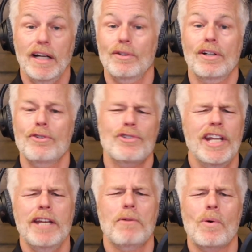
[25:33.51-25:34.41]
Not going to cost
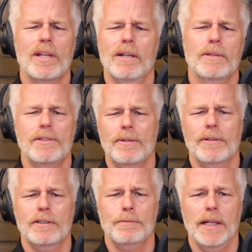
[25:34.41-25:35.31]
you any more than what you're
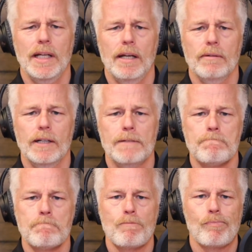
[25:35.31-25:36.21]
going to spend anyway.
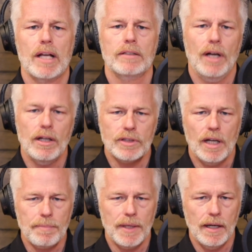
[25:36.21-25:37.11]
So I'll
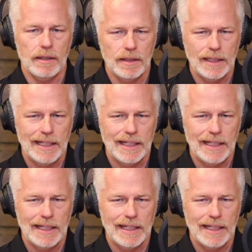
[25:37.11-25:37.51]
stop there